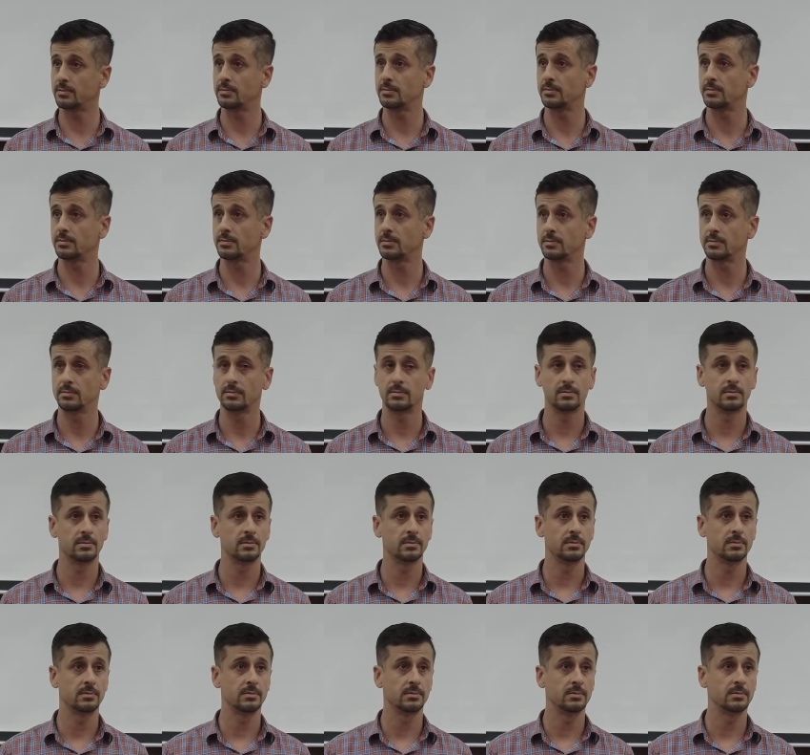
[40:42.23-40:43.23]

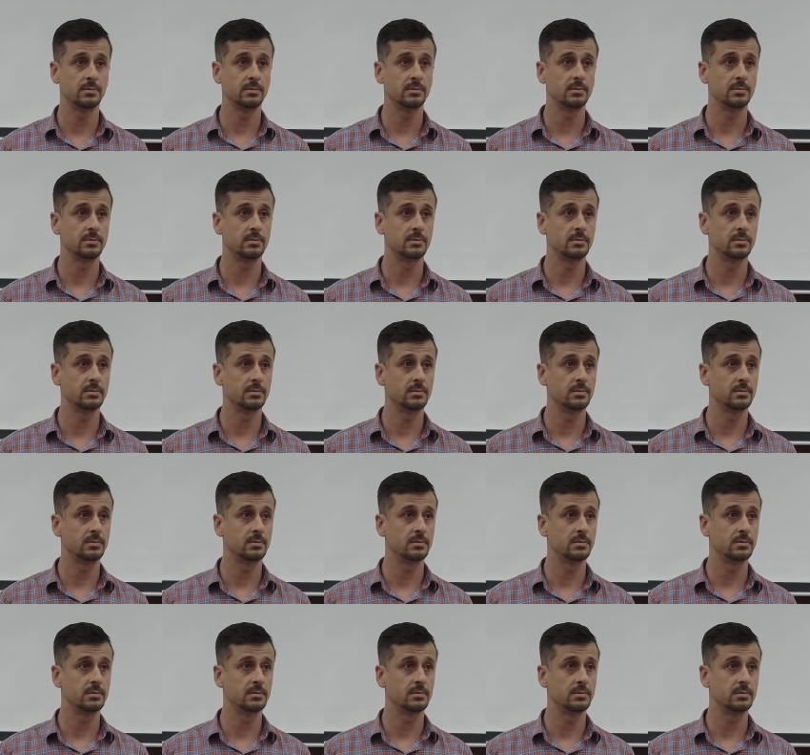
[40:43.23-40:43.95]
Nothing is said.